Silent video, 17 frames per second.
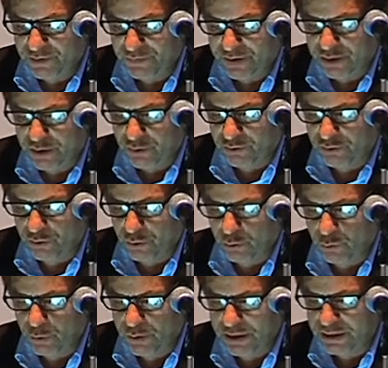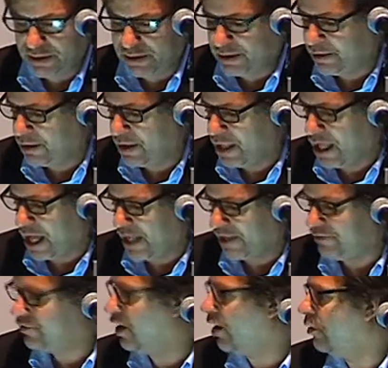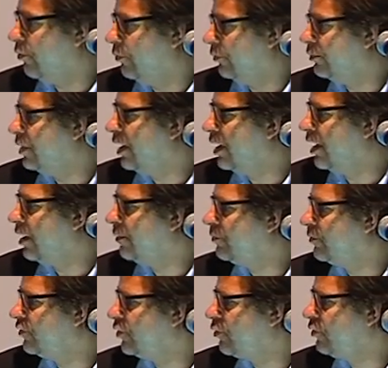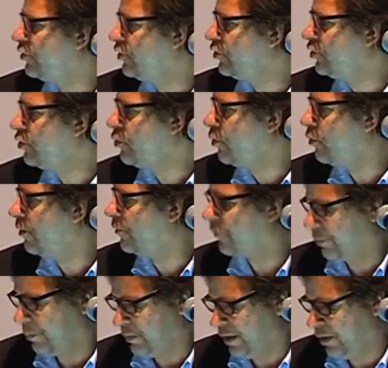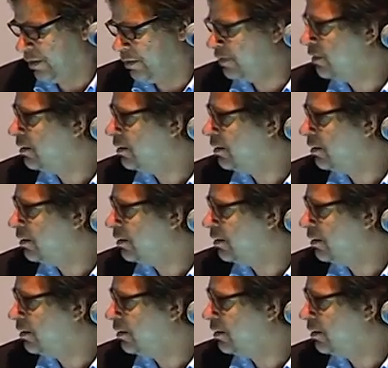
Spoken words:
if it goes so quickly, I don't. So it's a tool for me.